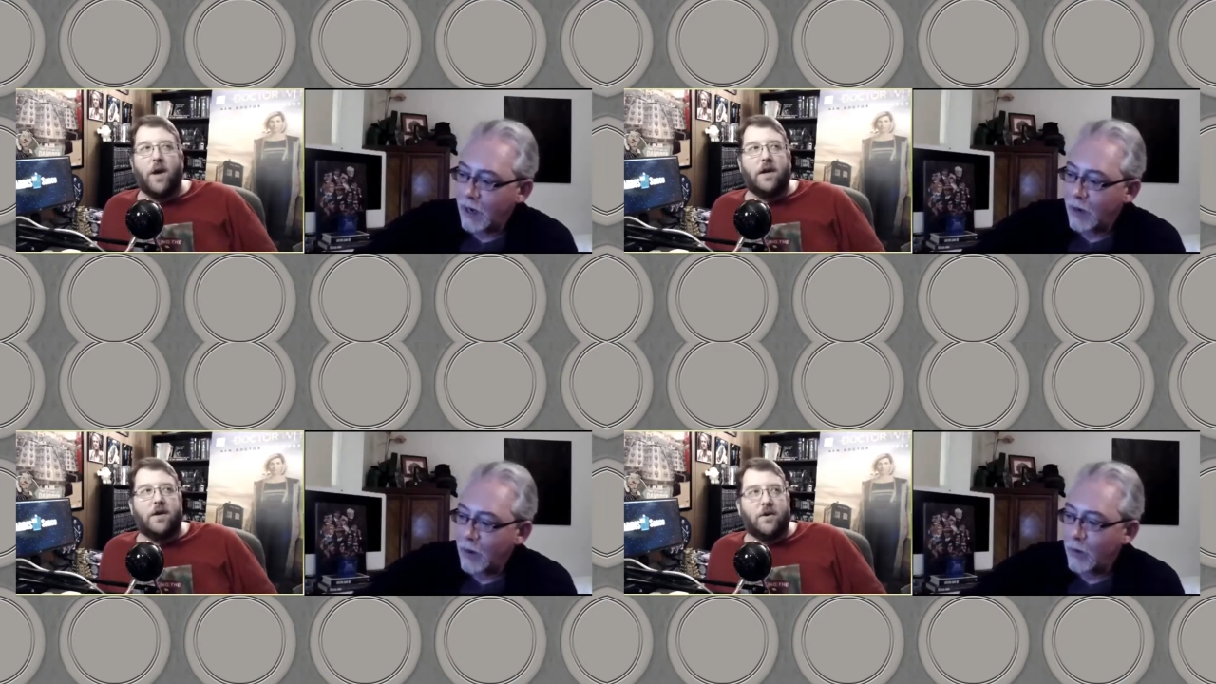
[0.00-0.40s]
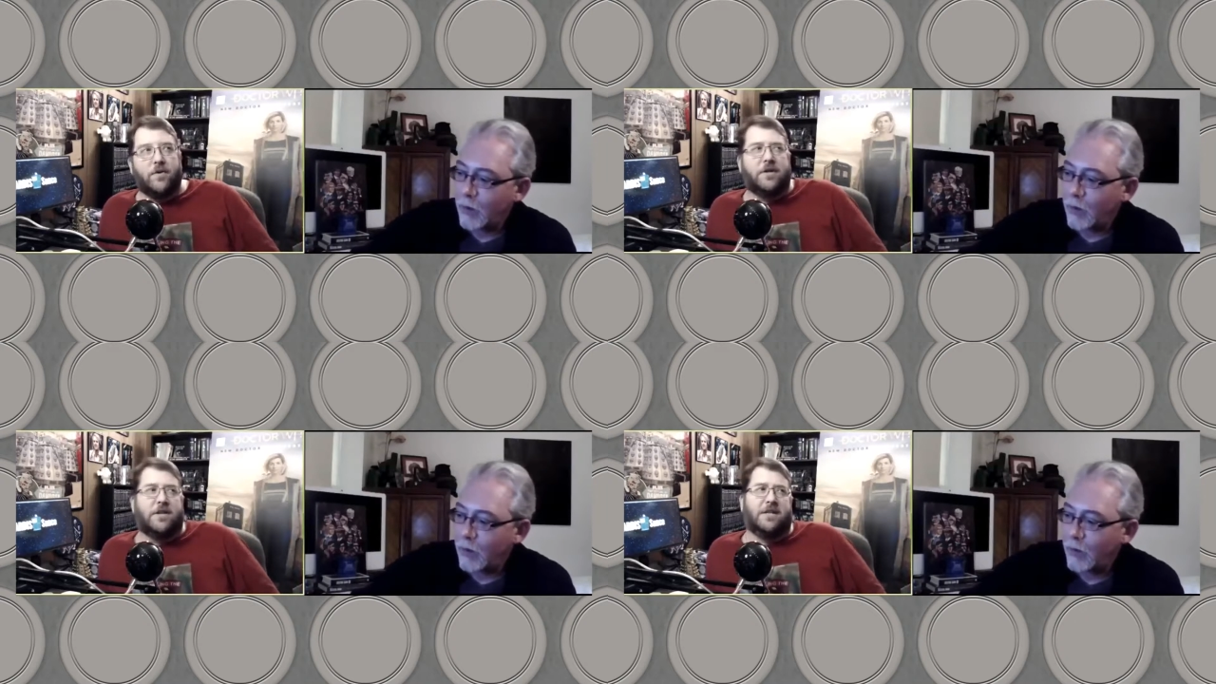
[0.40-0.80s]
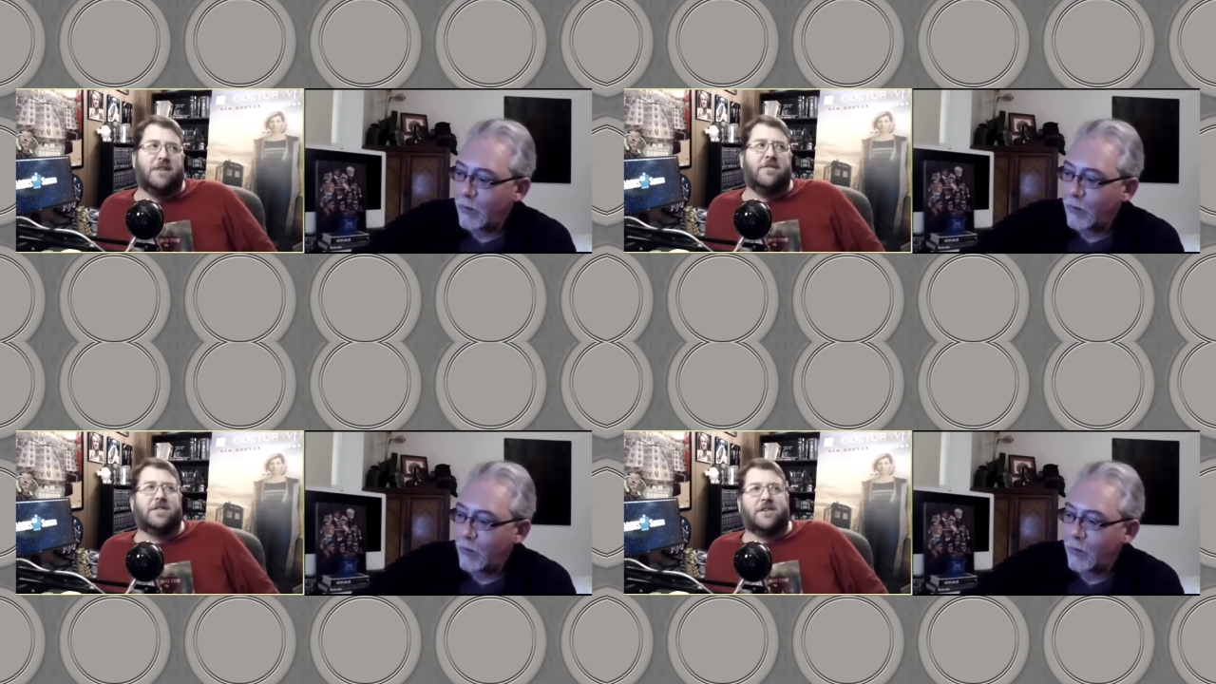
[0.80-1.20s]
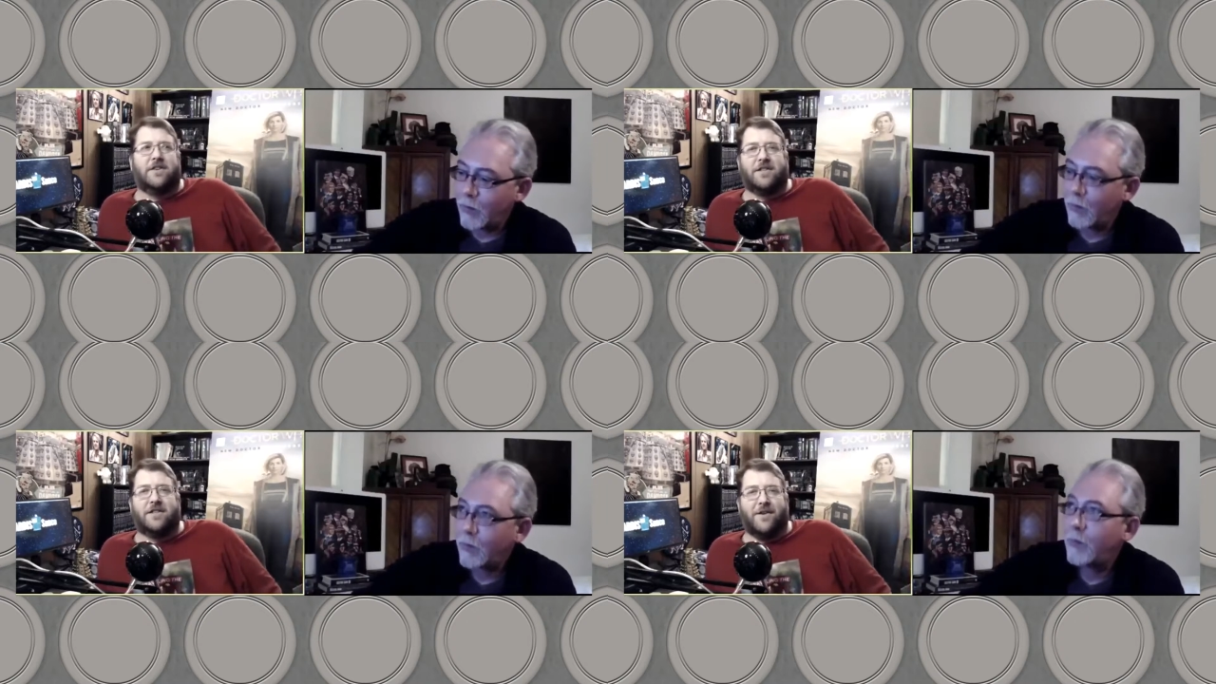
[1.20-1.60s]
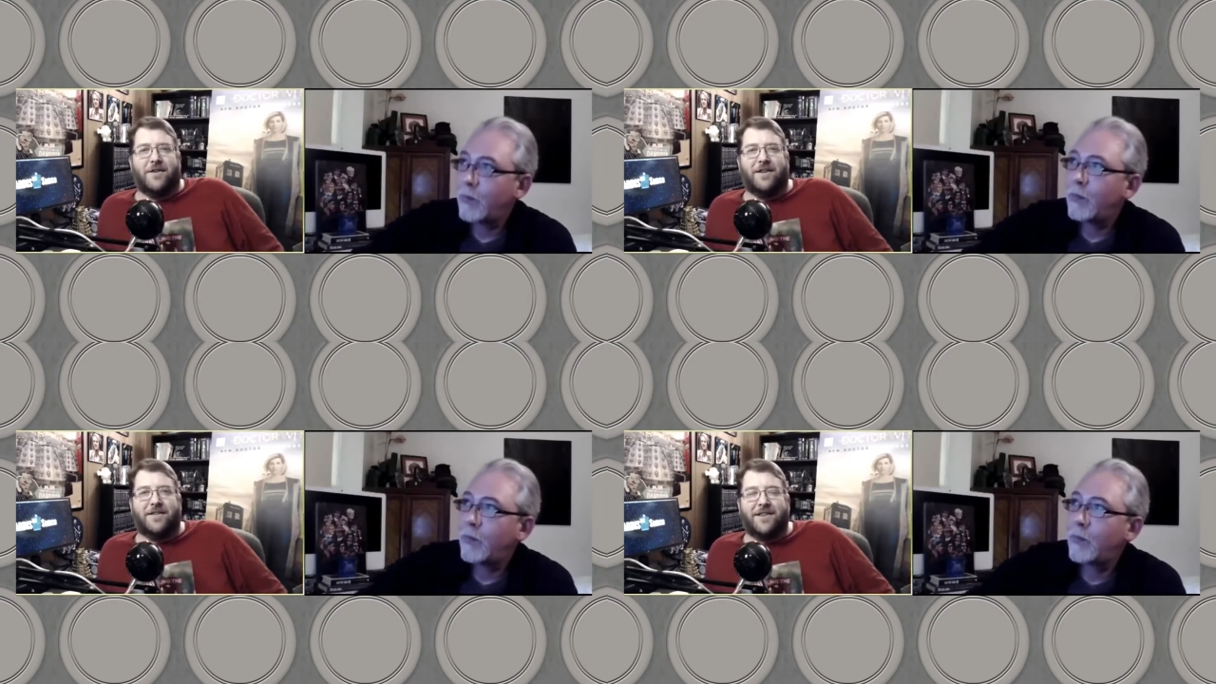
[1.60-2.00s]
Speaker 1: Well, you know, the the TV series is the
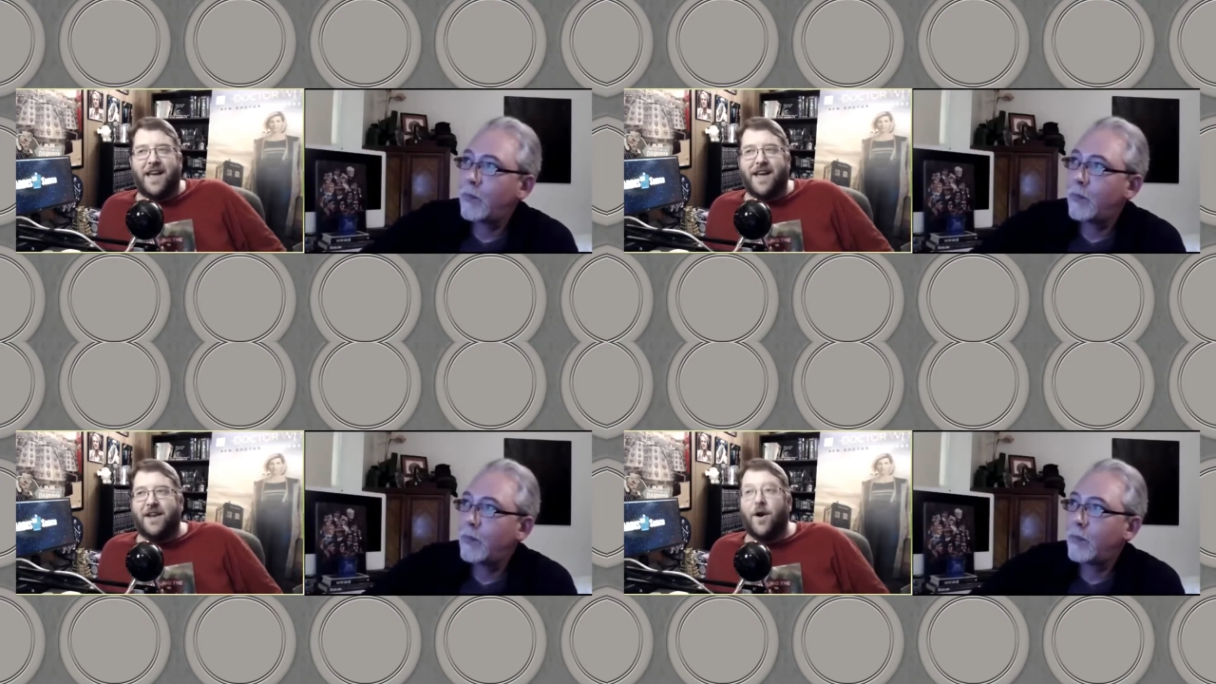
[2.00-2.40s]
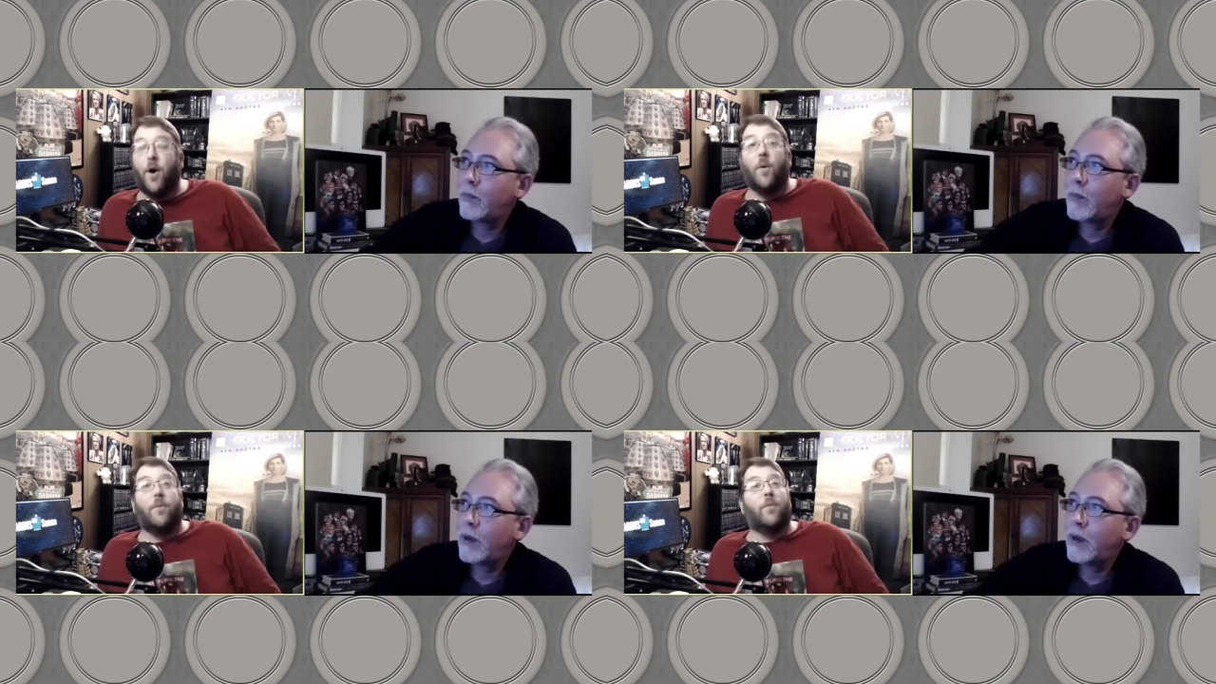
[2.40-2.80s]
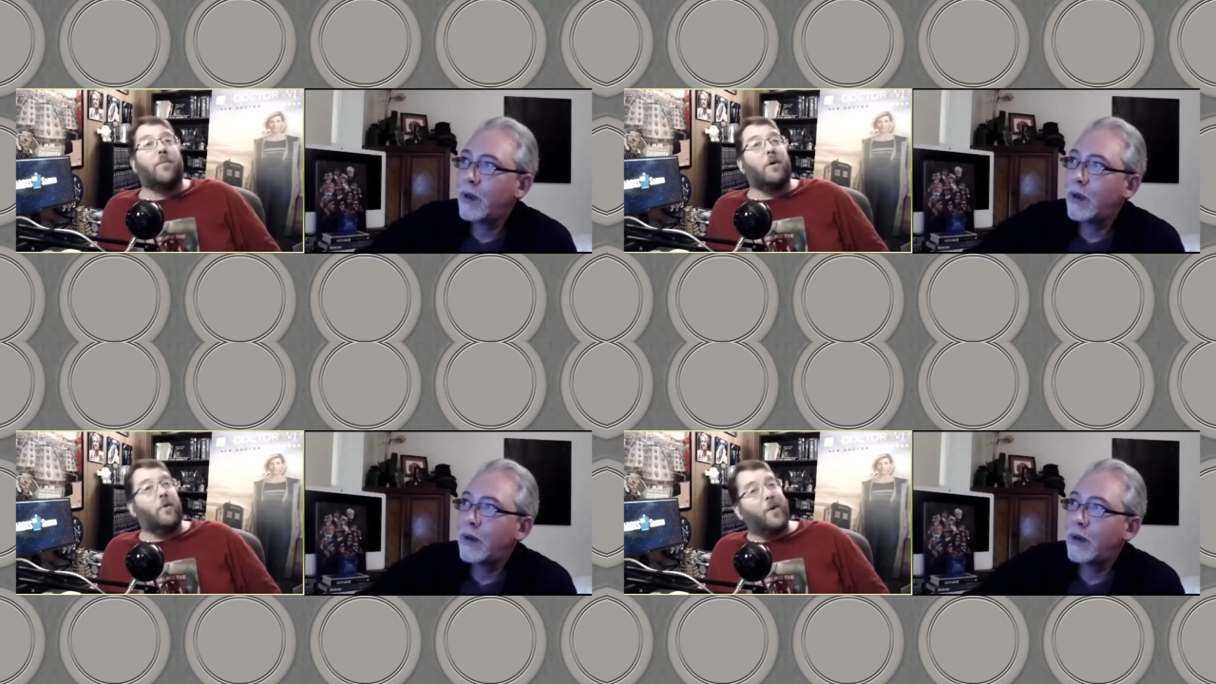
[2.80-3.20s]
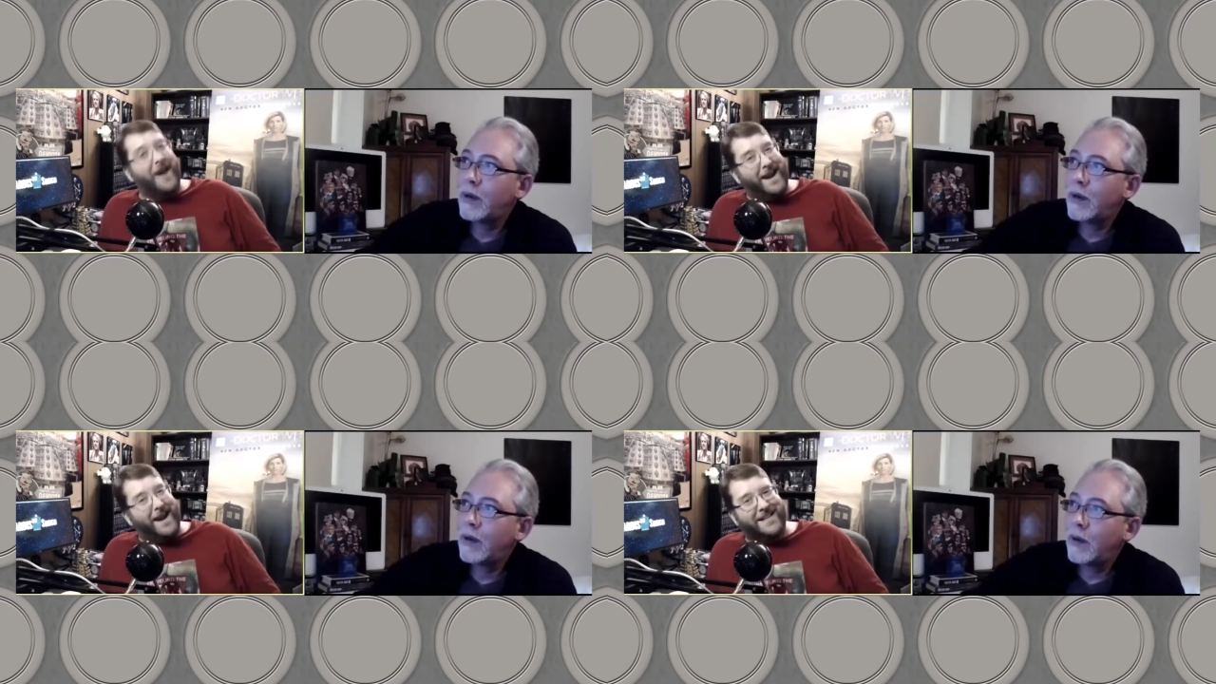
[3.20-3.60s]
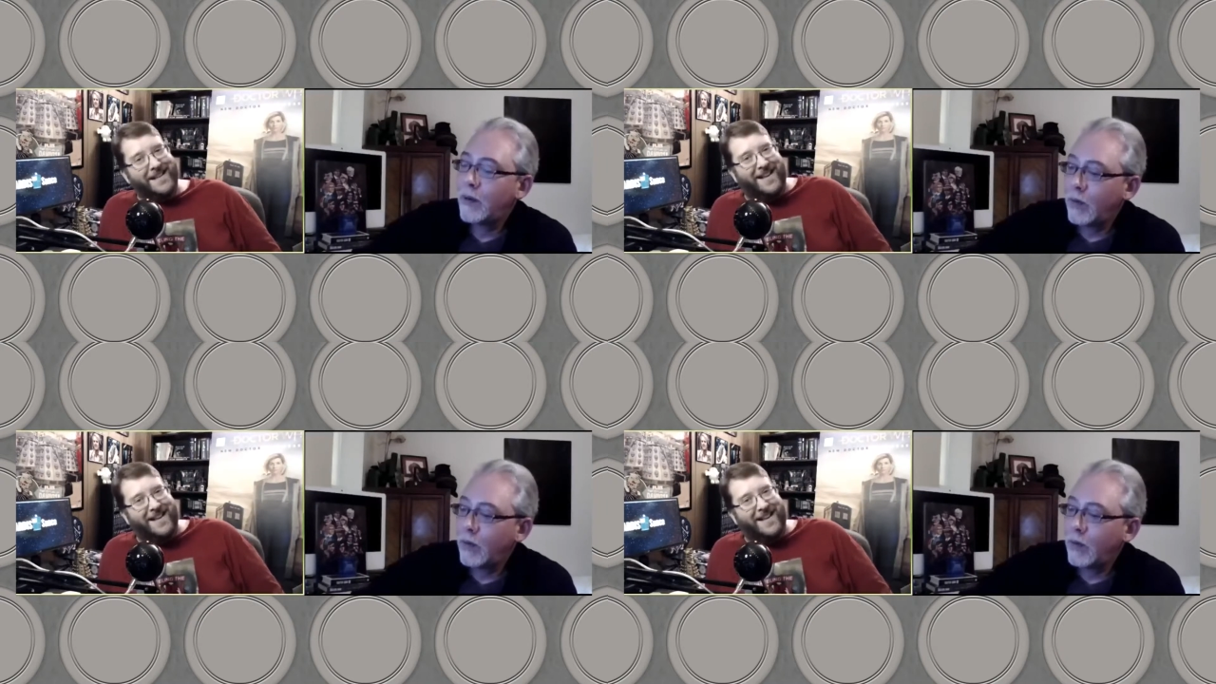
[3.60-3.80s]
only thing that's canon. Oh, but wait,